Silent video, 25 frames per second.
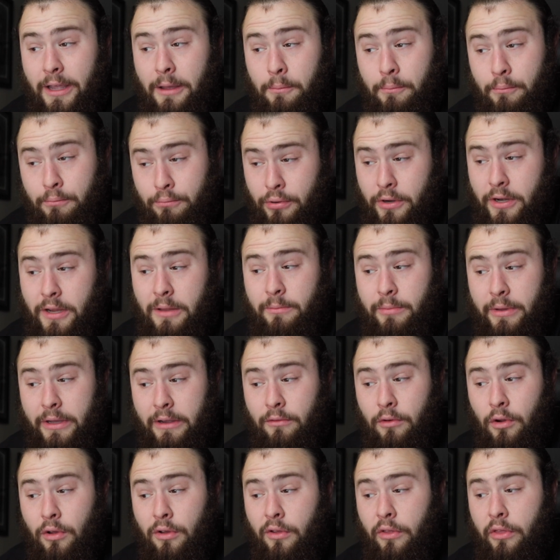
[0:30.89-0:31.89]
a pretty big
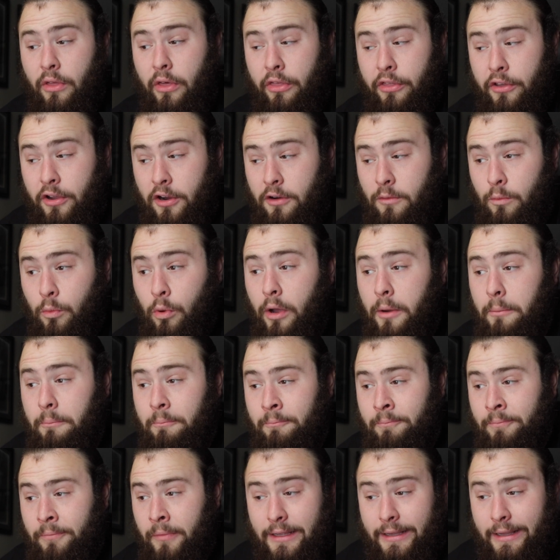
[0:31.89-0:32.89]
role in the third
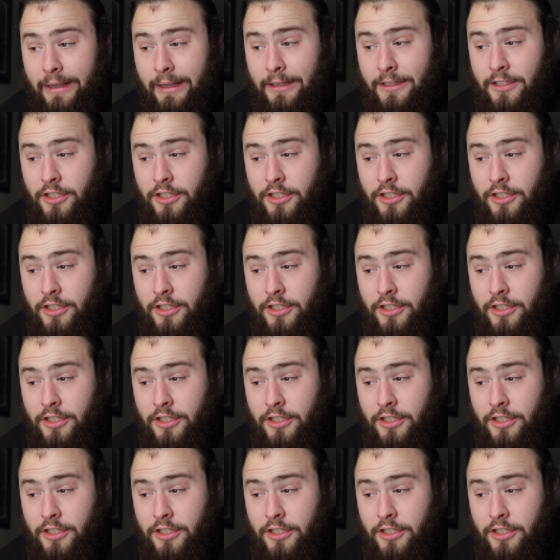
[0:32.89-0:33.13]
one, the